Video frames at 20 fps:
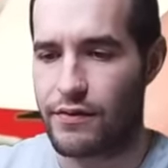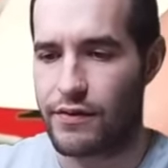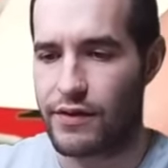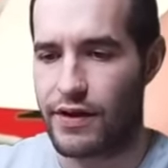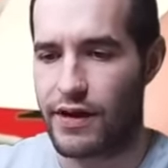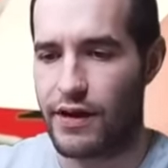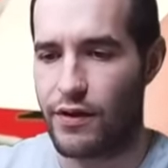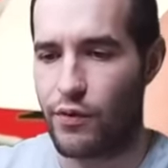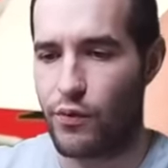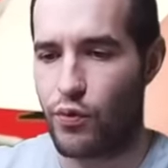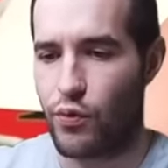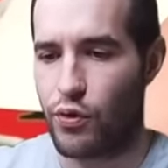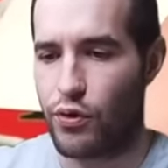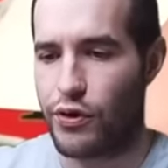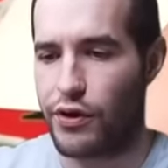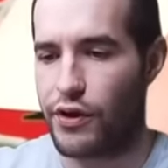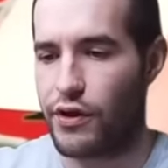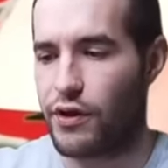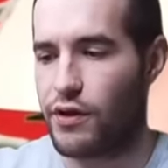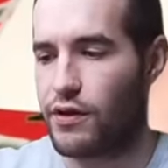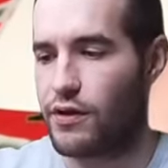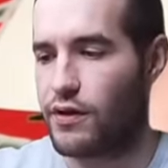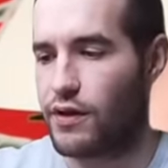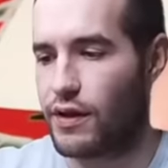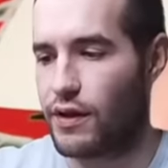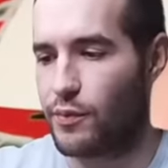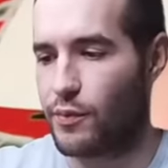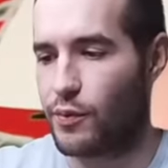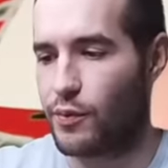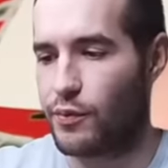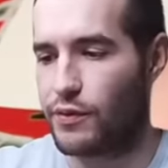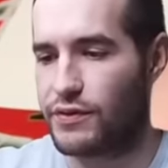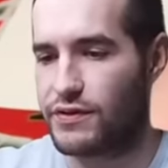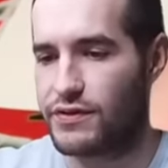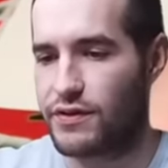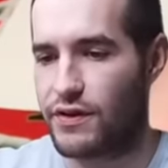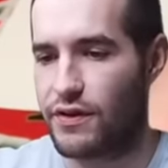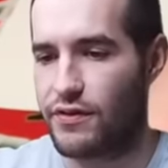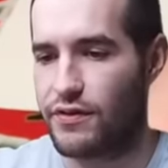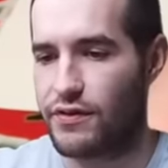Okay, a warrior. I don't remember what he's
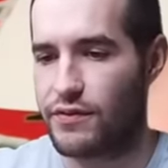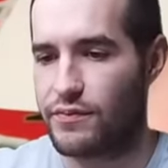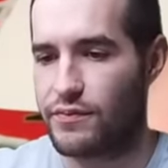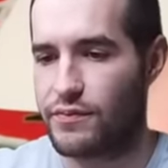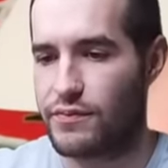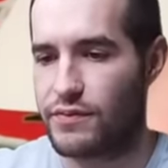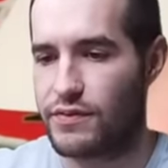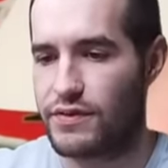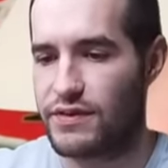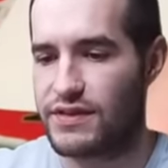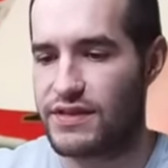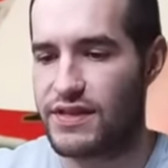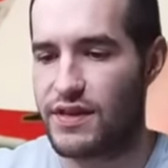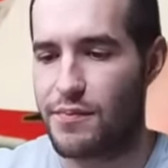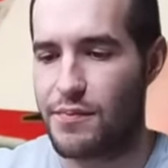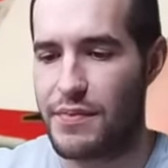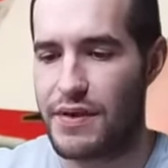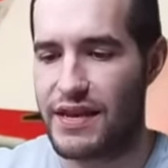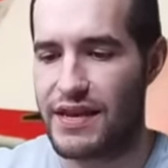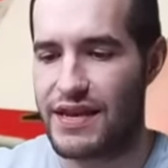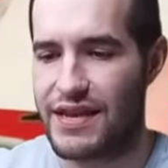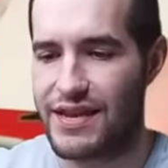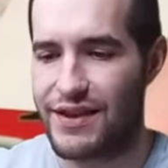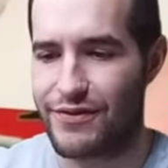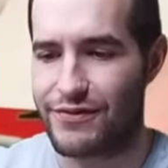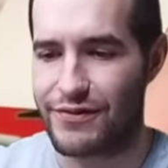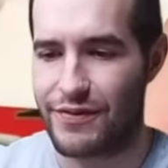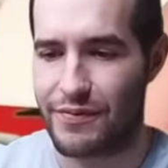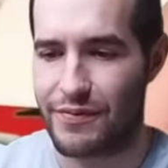called, but Timidity or